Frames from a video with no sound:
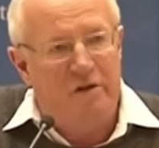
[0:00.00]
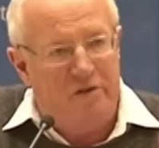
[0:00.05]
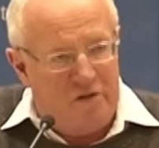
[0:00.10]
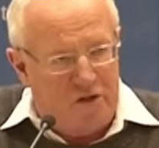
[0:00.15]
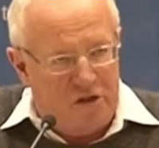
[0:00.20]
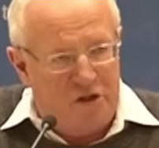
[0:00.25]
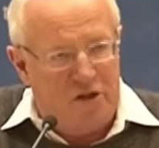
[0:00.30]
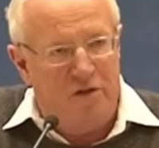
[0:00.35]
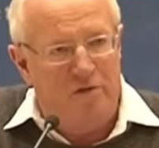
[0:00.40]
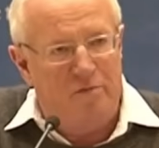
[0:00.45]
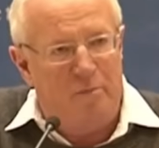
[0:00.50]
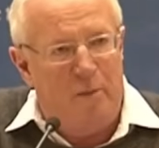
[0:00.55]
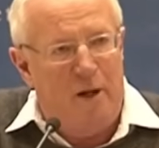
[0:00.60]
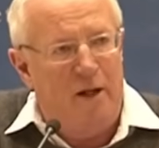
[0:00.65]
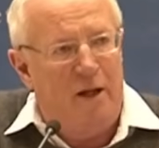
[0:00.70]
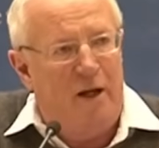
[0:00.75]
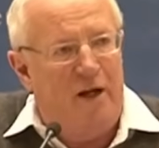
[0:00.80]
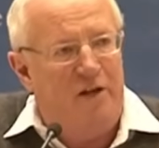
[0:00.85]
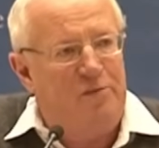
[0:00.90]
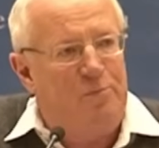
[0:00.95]
edition of my
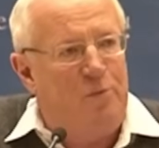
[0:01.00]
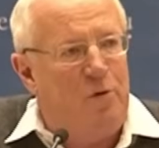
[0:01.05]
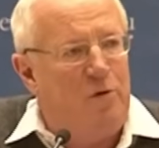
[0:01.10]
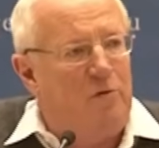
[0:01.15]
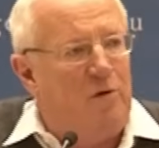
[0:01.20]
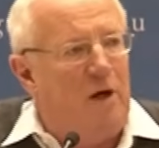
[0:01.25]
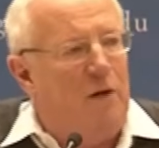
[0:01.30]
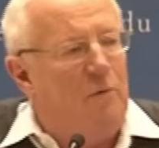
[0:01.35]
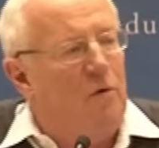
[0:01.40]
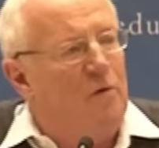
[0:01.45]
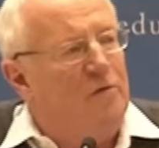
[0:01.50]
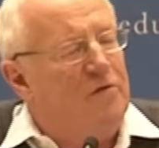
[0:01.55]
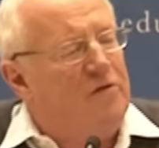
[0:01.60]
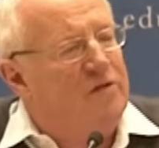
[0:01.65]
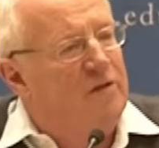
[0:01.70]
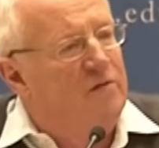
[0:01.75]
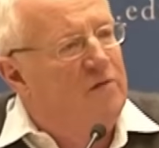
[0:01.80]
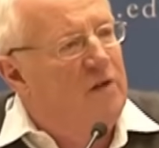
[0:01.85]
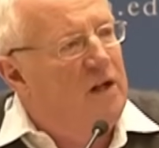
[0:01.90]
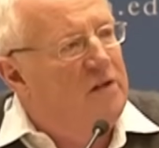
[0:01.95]
last book, Great War for
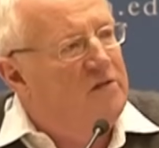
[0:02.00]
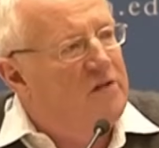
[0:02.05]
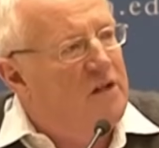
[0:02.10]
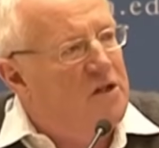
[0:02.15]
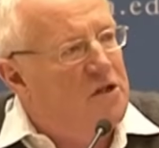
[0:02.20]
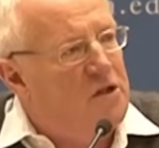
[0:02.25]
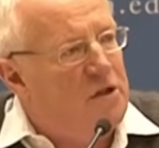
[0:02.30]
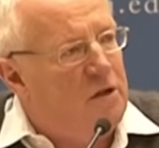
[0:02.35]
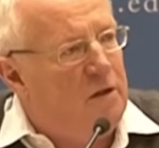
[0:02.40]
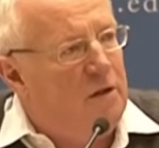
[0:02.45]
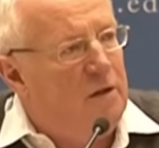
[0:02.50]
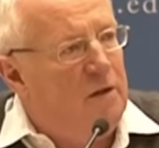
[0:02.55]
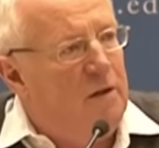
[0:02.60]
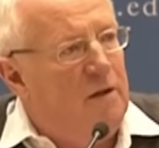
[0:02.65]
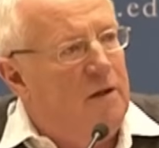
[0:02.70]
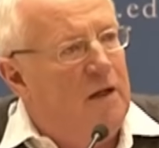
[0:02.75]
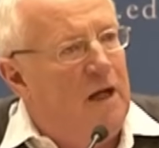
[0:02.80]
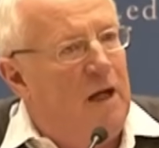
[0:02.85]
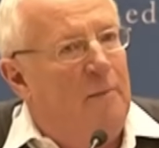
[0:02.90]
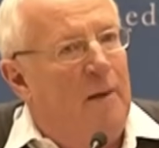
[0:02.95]
Civilization,
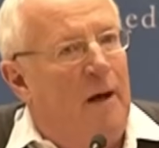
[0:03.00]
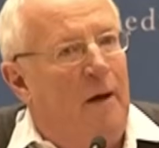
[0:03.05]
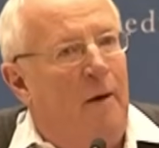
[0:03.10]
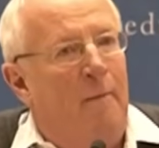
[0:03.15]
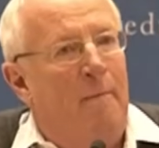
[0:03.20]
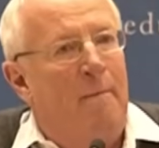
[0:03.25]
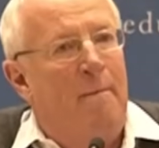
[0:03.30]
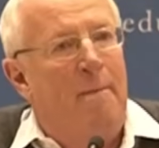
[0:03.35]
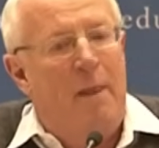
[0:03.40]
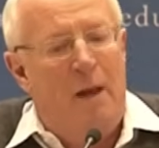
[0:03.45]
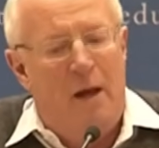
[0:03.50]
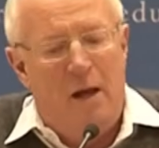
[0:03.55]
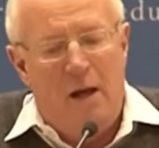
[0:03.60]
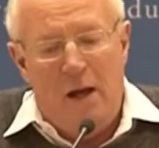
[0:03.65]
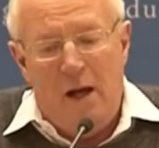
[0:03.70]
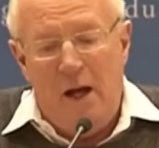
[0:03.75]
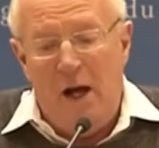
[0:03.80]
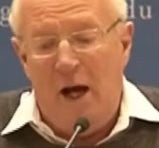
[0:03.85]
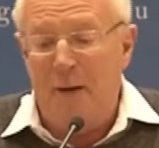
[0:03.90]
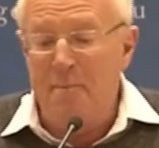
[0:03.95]
came out.
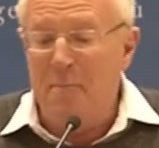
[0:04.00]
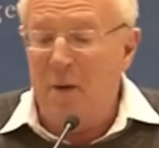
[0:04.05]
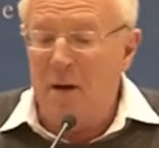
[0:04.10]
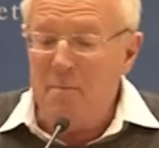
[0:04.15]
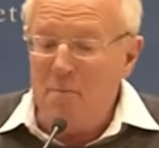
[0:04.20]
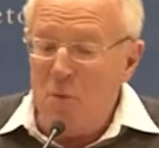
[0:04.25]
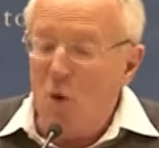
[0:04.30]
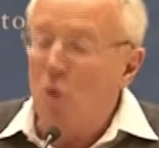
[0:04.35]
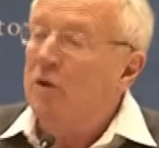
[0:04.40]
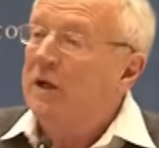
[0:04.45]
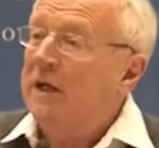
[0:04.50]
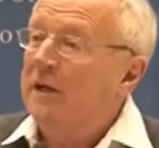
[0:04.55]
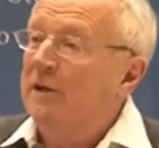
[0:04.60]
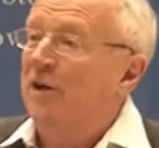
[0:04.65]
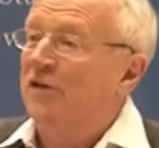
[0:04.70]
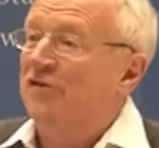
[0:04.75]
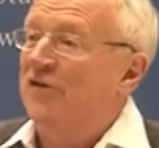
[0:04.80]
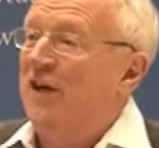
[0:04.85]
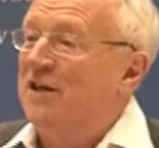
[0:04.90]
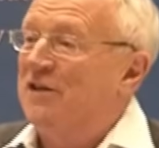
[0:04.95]
And my morning
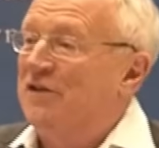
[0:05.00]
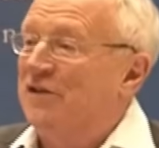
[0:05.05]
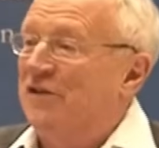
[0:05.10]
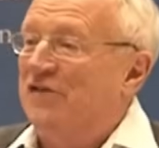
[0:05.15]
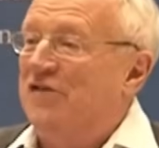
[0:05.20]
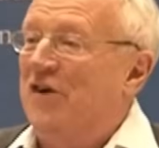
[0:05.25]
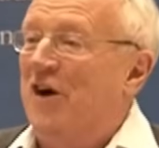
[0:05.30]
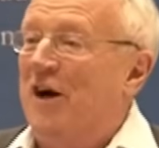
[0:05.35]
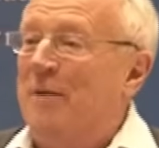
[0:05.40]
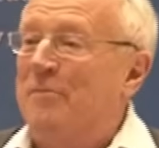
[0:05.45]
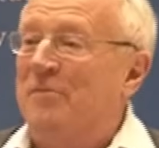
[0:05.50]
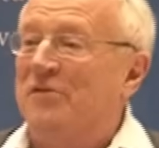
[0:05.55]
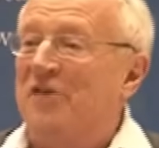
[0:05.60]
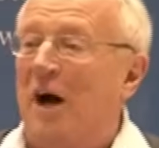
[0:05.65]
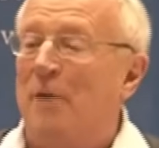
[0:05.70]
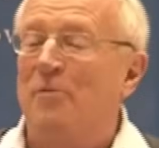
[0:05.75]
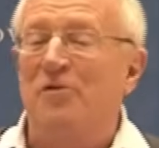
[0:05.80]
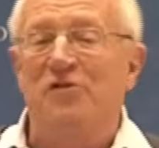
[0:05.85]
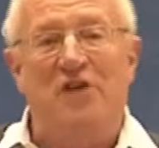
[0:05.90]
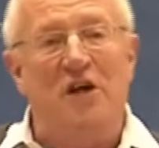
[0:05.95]
Los Angeles Times,
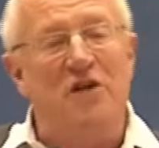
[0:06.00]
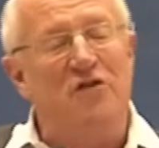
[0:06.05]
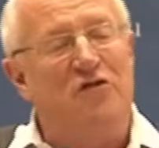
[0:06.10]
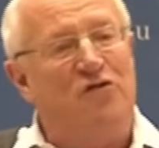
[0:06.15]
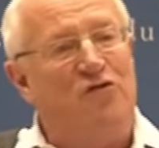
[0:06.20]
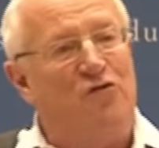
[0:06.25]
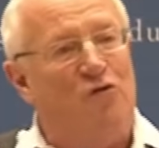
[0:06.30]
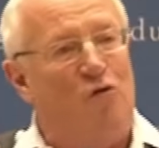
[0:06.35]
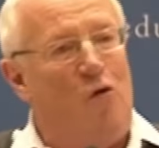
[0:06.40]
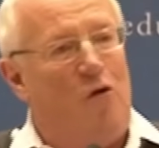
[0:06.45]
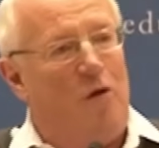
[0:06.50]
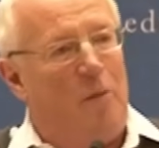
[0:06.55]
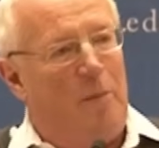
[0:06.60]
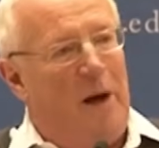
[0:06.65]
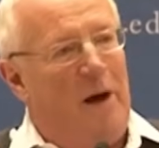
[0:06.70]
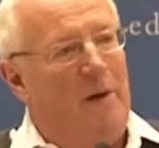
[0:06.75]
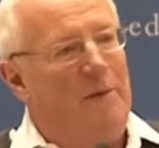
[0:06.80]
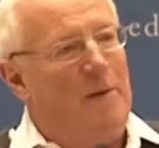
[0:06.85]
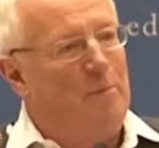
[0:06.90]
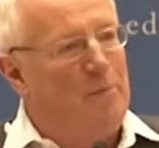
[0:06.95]
I was going to talk
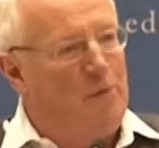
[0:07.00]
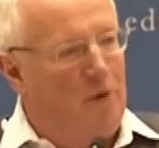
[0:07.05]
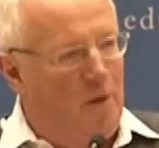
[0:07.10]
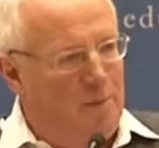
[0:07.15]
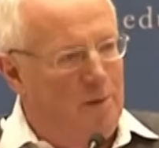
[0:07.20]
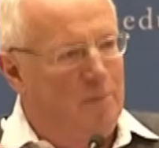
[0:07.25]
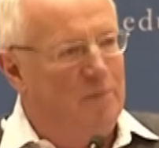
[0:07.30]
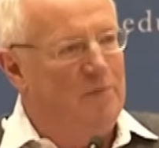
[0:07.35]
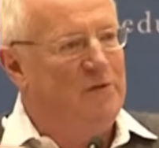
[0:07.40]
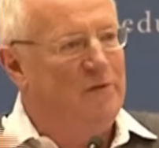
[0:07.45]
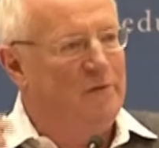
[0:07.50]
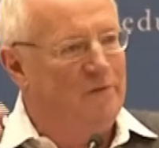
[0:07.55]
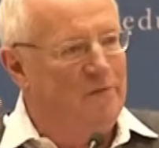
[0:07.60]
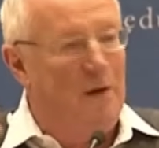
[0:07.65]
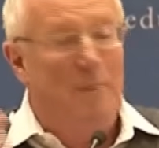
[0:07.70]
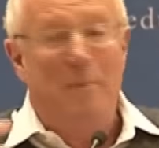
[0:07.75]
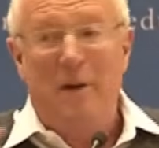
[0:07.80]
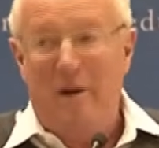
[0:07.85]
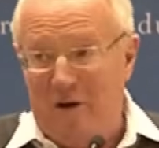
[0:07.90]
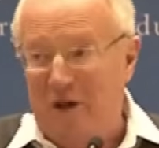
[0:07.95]
about the problems of
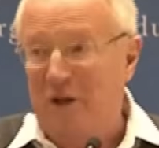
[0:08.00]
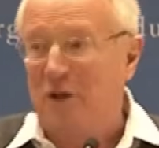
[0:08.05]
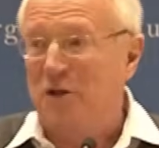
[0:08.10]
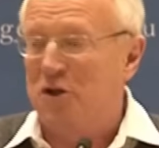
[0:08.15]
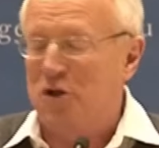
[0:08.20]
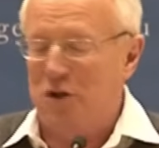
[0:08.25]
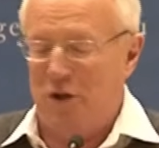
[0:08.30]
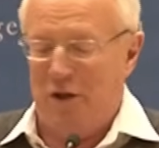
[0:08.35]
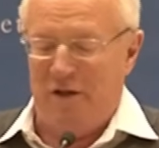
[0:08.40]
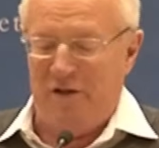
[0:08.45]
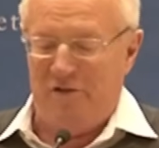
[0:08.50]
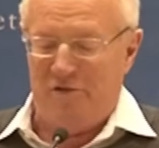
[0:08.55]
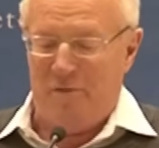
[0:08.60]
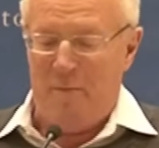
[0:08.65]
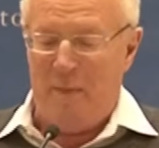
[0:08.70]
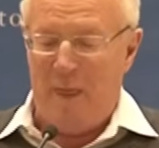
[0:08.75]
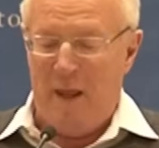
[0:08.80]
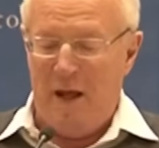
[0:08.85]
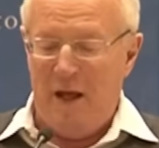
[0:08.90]
American journalism.